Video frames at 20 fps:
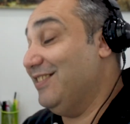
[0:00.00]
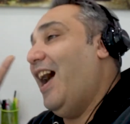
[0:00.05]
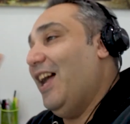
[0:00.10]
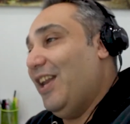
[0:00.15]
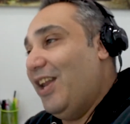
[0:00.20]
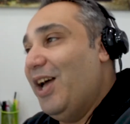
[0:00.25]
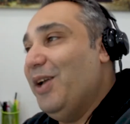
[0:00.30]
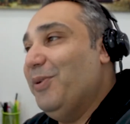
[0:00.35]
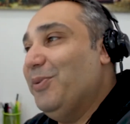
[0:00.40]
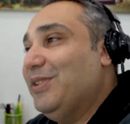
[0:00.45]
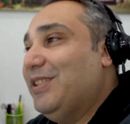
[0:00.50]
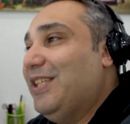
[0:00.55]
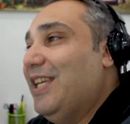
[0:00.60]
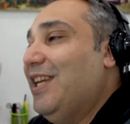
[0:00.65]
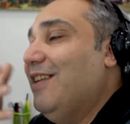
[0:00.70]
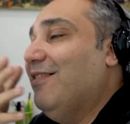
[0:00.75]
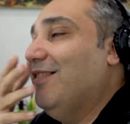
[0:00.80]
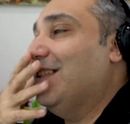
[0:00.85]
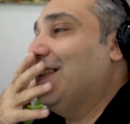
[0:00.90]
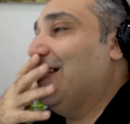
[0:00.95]
And I was
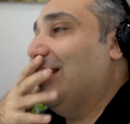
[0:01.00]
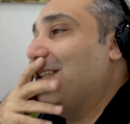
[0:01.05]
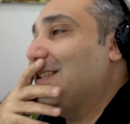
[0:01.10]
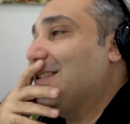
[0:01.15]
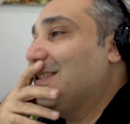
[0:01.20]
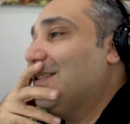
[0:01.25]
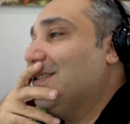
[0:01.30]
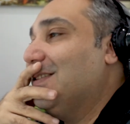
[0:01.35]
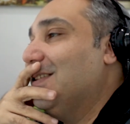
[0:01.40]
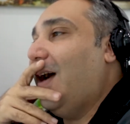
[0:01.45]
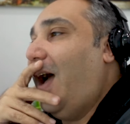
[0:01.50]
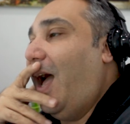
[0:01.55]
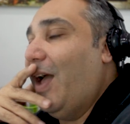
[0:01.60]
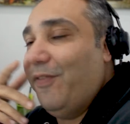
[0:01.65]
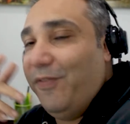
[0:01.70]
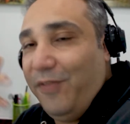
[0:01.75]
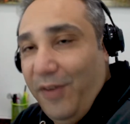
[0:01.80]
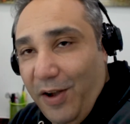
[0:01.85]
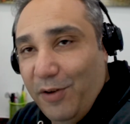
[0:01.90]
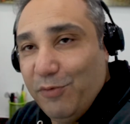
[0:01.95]
hearing this. I
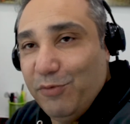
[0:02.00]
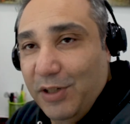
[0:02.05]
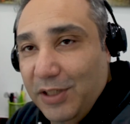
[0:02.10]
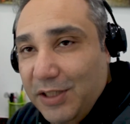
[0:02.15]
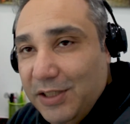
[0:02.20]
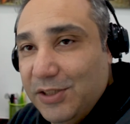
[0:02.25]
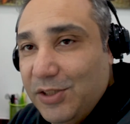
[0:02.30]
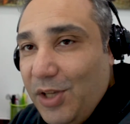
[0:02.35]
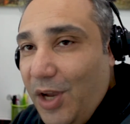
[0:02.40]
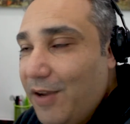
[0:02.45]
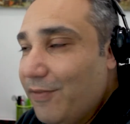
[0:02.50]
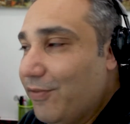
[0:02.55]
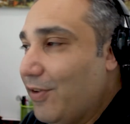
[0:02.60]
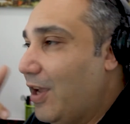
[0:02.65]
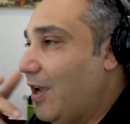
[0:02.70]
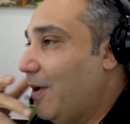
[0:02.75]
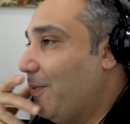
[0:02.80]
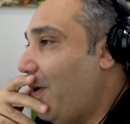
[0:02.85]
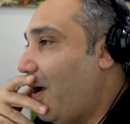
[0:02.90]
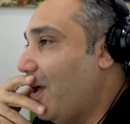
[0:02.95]
felt really sorry for
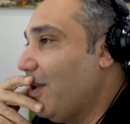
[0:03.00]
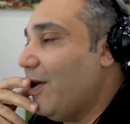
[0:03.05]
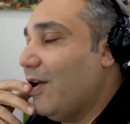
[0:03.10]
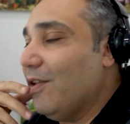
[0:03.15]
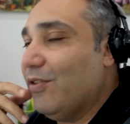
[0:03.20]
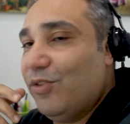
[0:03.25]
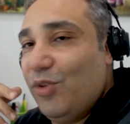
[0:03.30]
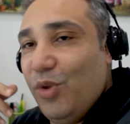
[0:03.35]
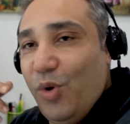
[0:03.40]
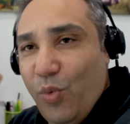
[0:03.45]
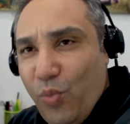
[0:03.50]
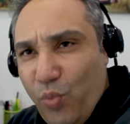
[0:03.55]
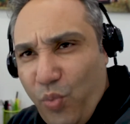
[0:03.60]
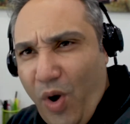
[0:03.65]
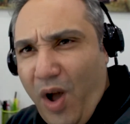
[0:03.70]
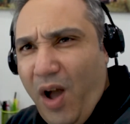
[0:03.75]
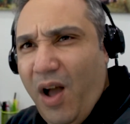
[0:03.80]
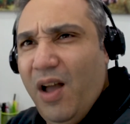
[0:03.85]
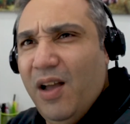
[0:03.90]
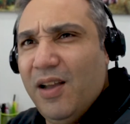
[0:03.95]
him. And I thought,
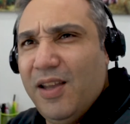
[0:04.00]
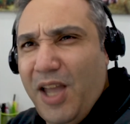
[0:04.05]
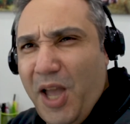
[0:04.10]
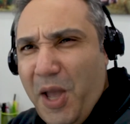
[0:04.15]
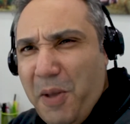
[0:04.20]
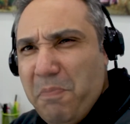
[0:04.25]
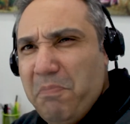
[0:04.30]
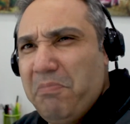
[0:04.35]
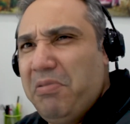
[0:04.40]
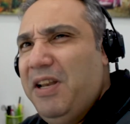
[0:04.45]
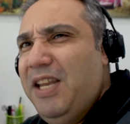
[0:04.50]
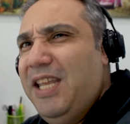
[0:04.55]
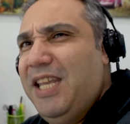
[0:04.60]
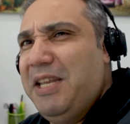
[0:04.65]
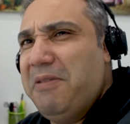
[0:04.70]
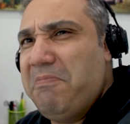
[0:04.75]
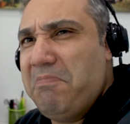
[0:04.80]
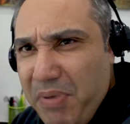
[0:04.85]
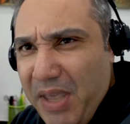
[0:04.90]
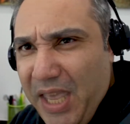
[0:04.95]
what a
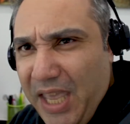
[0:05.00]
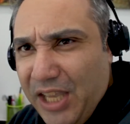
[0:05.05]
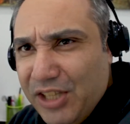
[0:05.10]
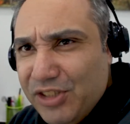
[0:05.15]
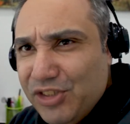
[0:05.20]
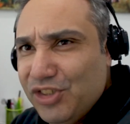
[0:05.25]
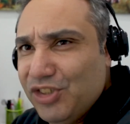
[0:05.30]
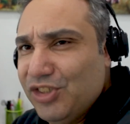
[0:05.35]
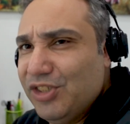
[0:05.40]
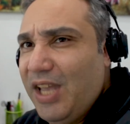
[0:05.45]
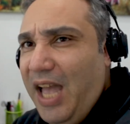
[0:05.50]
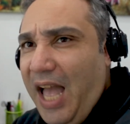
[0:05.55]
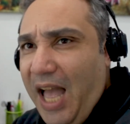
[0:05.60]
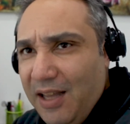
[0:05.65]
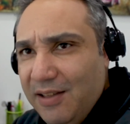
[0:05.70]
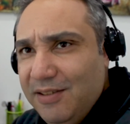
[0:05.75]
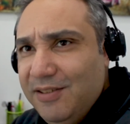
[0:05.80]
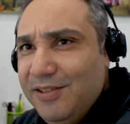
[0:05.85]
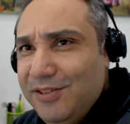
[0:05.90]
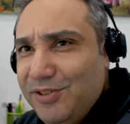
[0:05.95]
complete bitch.
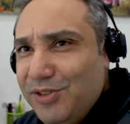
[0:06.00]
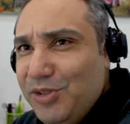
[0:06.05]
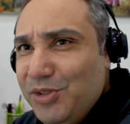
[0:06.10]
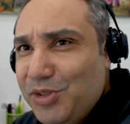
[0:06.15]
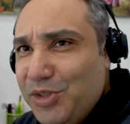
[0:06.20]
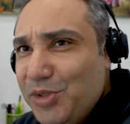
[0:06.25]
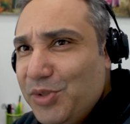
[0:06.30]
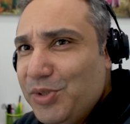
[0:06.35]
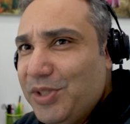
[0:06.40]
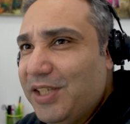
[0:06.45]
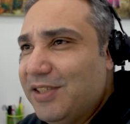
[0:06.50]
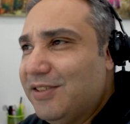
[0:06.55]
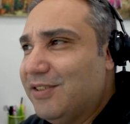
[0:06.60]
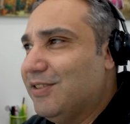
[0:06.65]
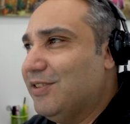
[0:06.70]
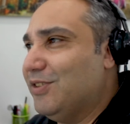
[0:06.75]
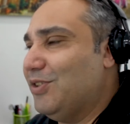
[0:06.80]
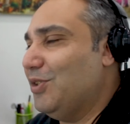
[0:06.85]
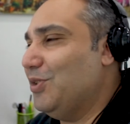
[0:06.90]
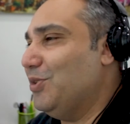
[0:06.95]
How could you do
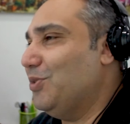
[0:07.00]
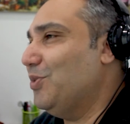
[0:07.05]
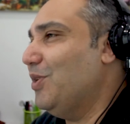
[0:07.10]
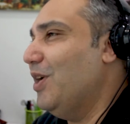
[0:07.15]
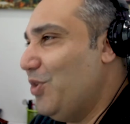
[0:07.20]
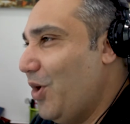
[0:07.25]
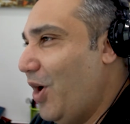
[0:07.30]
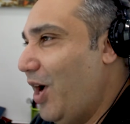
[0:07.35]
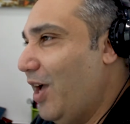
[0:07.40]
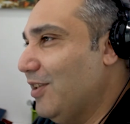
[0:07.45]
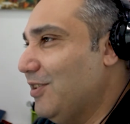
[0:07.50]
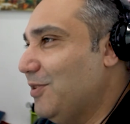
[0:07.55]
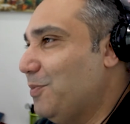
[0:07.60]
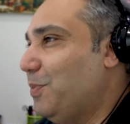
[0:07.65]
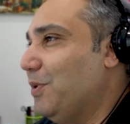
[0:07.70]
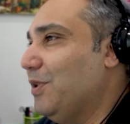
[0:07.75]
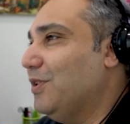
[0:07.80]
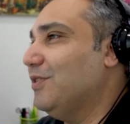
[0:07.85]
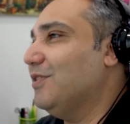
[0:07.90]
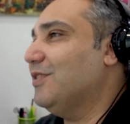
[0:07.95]
this to your
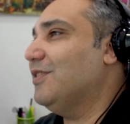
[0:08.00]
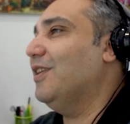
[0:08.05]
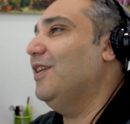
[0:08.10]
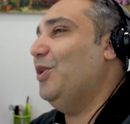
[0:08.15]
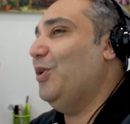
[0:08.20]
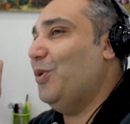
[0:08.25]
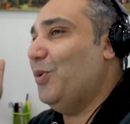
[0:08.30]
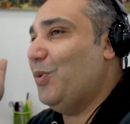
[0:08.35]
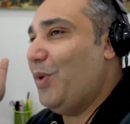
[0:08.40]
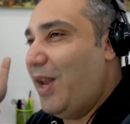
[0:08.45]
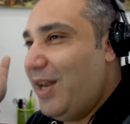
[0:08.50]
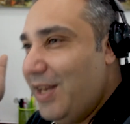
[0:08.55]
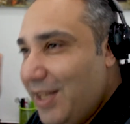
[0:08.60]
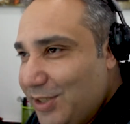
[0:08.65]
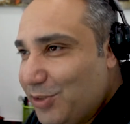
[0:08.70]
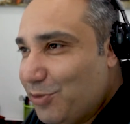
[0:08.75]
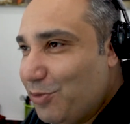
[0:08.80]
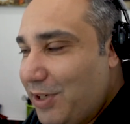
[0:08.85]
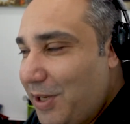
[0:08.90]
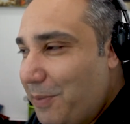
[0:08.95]
husband who
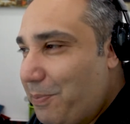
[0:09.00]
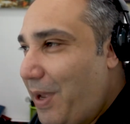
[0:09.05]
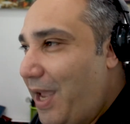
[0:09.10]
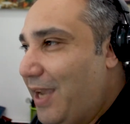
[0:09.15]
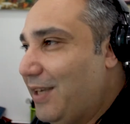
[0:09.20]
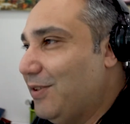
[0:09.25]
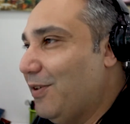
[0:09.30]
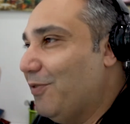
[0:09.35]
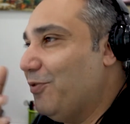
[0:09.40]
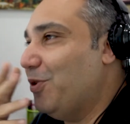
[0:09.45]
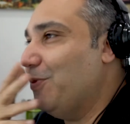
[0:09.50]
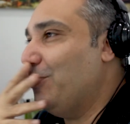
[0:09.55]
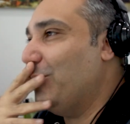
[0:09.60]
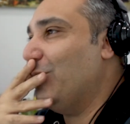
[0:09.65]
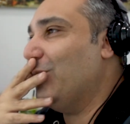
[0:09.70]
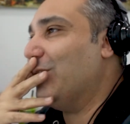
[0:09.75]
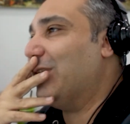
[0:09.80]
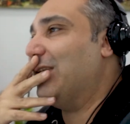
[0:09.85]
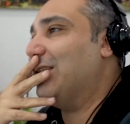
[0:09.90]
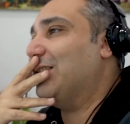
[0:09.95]
literally paid off the
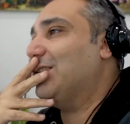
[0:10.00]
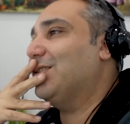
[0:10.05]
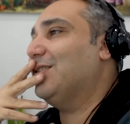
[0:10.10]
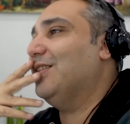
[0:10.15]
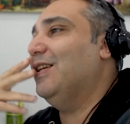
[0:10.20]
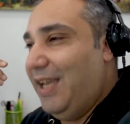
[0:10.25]
mortgage?